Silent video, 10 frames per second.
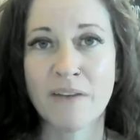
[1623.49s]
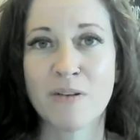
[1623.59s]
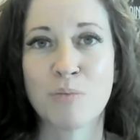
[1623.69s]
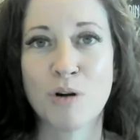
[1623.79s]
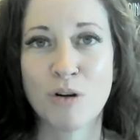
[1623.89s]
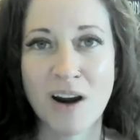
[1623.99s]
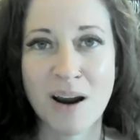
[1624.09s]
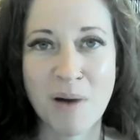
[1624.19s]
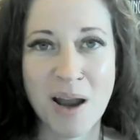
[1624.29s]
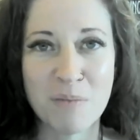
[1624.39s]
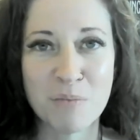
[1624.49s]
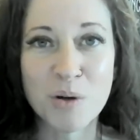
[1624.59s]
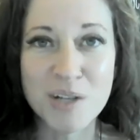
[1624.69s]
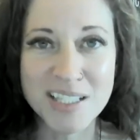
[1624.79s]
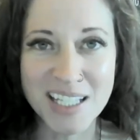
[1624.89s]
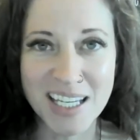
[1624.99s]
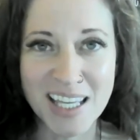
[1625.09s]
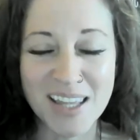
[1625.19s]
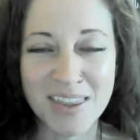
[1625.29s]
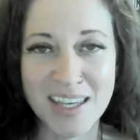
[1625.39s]
or whatever program I'm
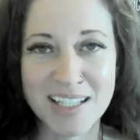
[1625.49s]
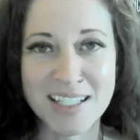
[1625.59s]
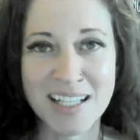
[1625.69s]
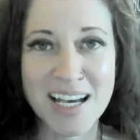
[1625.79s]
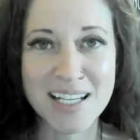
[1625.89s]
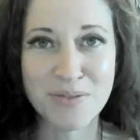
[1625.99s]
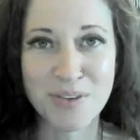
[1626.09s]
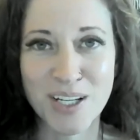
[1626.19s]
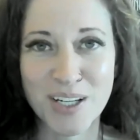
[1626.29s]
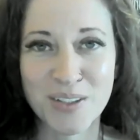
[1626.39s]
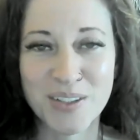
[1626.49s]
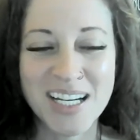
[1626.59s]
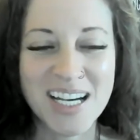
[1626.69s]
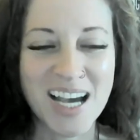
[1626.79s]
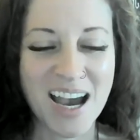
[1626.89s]
bonusing this class for you